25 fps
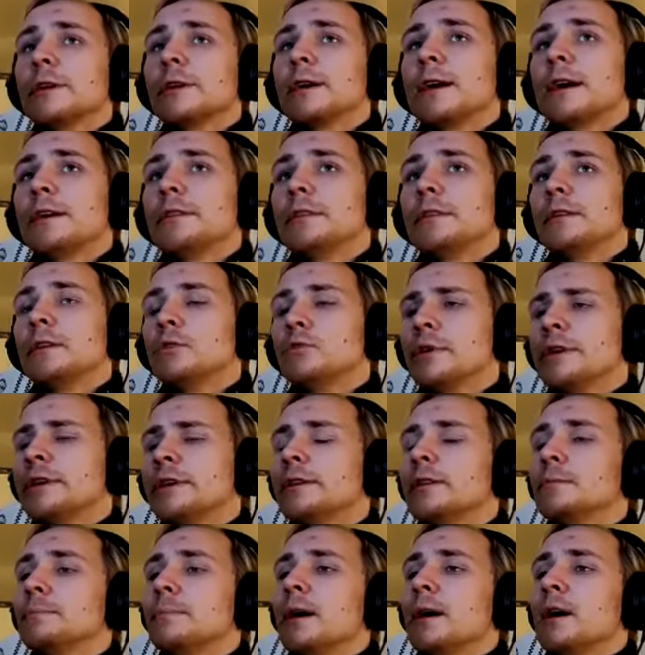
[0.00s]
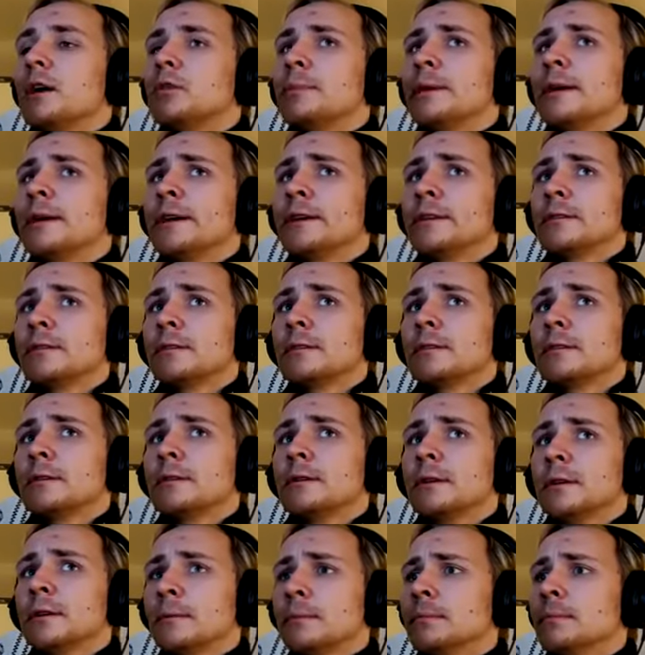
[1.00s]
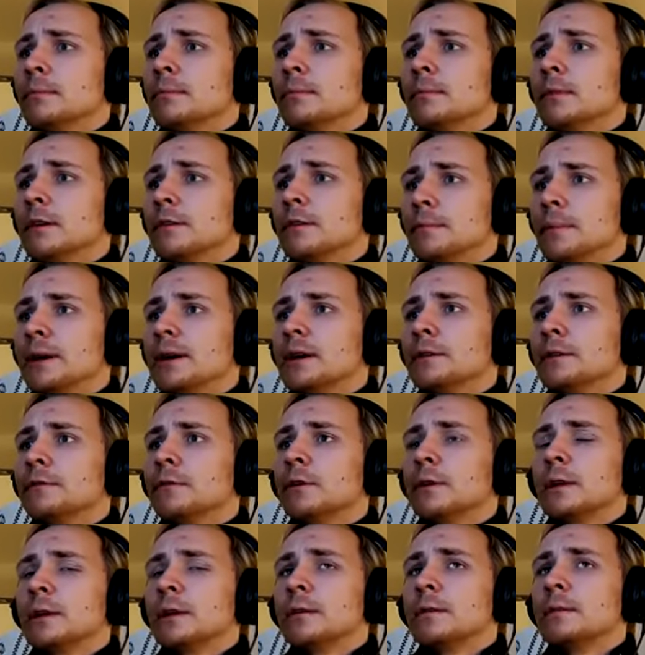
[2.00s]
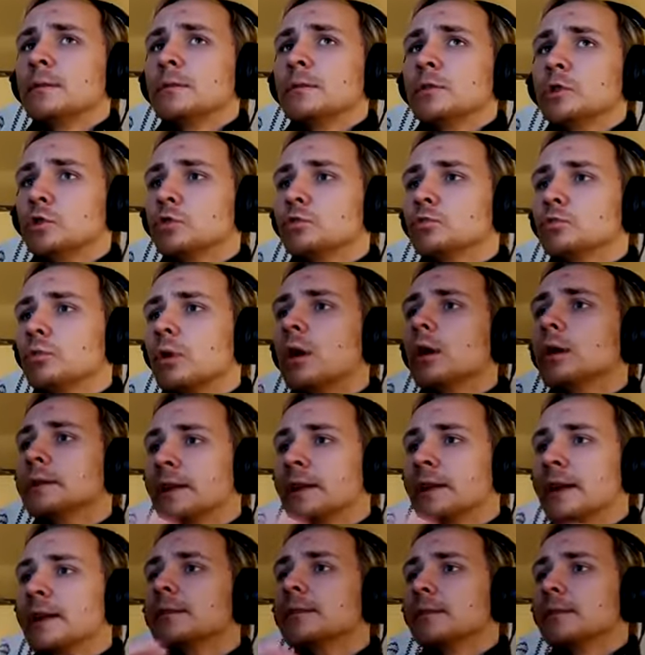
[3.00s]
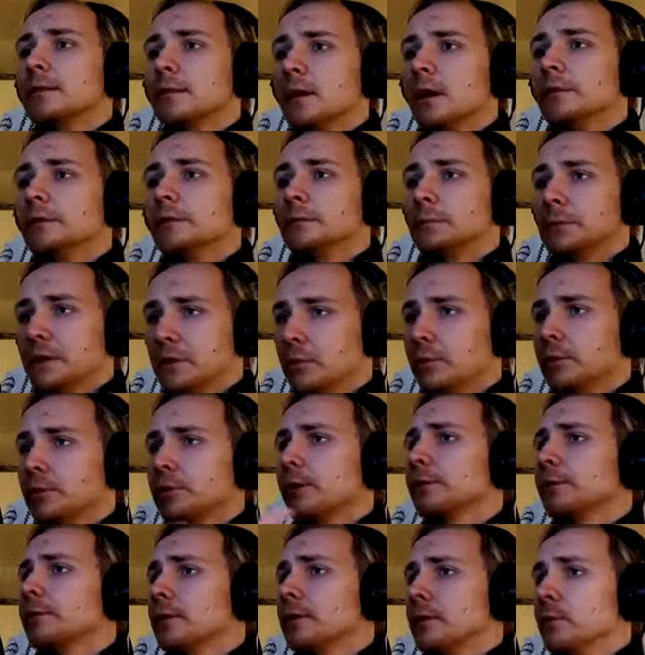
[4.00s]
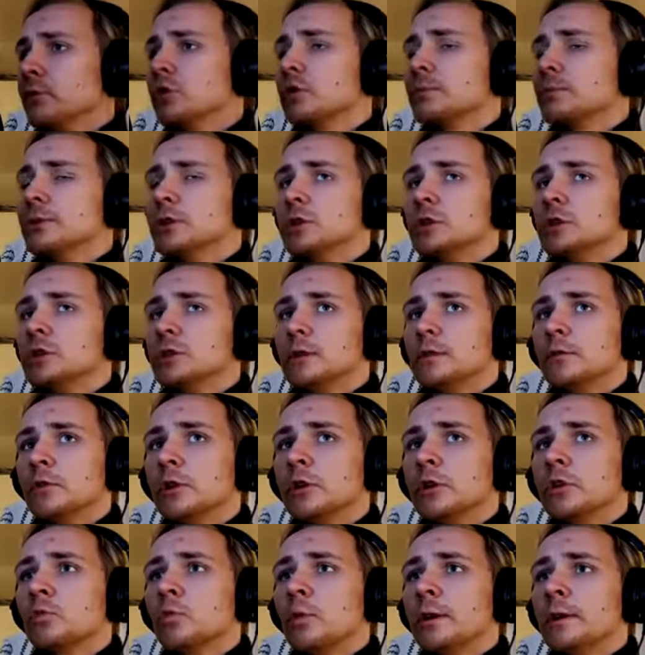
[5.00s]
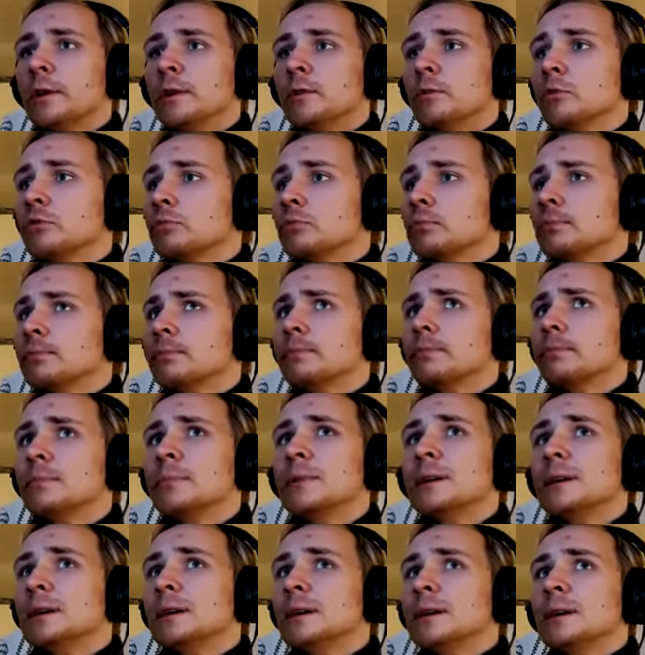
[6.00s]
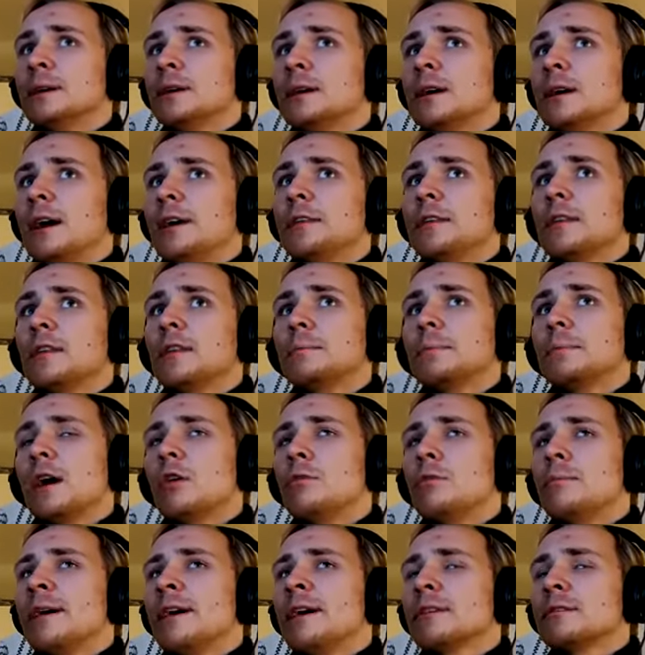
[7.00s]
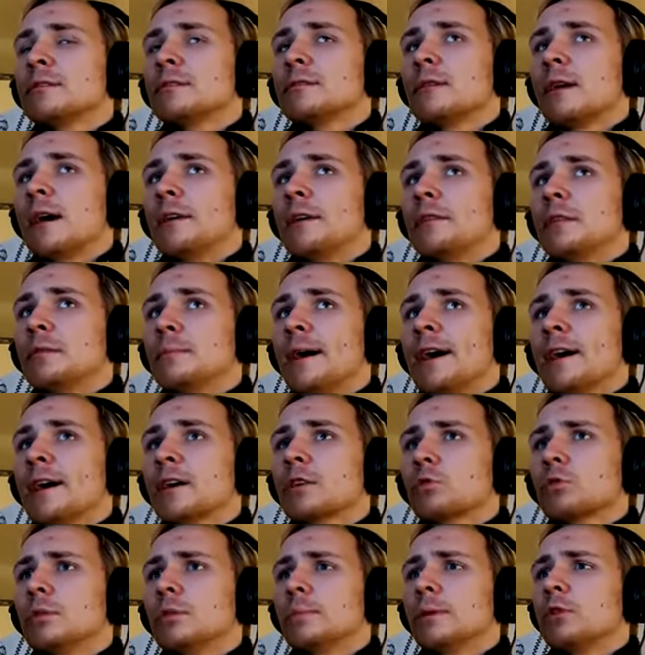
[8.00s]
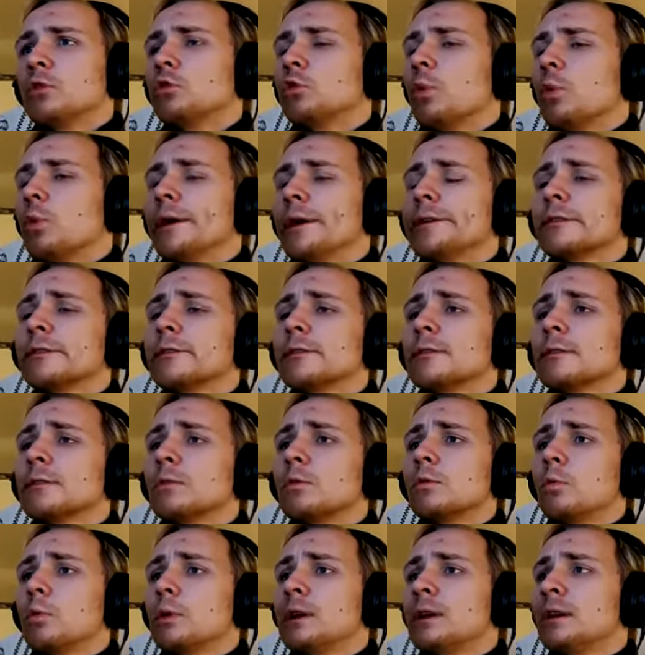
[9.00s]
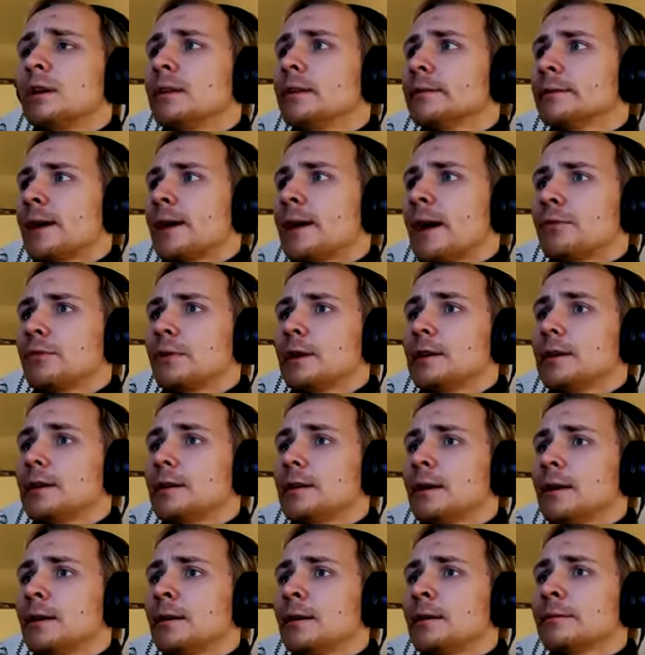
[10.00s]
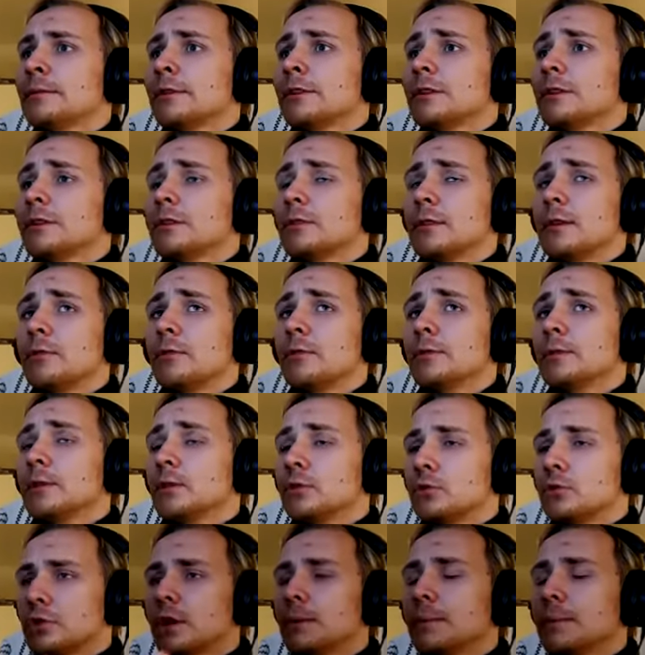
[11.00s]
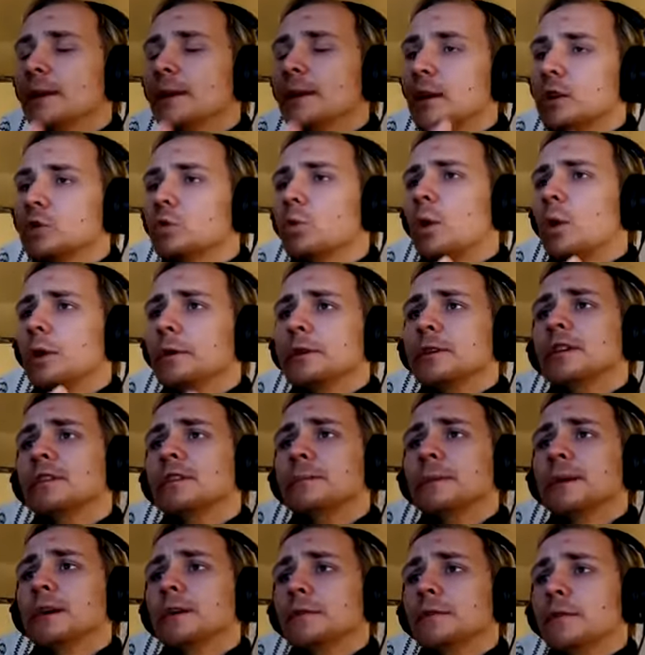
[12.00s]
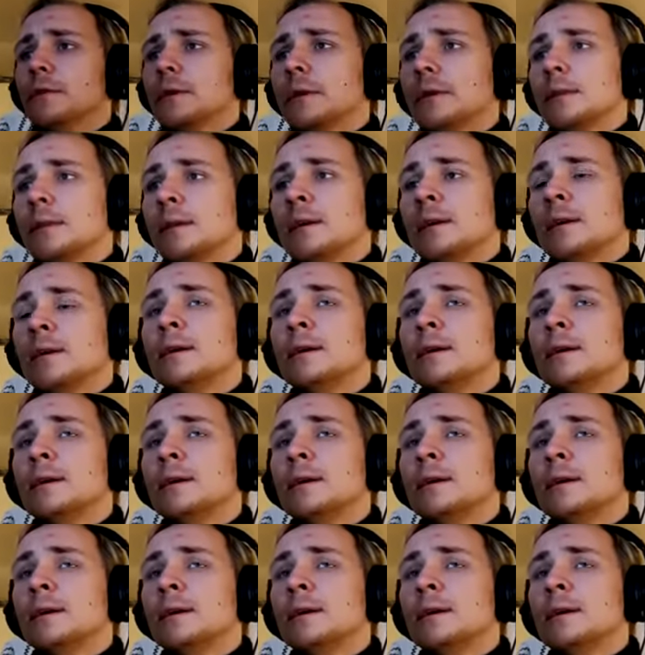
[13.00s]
had the greatest biomass of megafauna, just raw density of it, but it was also the most species diverse one. I think the biomass at the max was about twice what it is in Africa today. So there was an incredibly large quantity of megafauna there.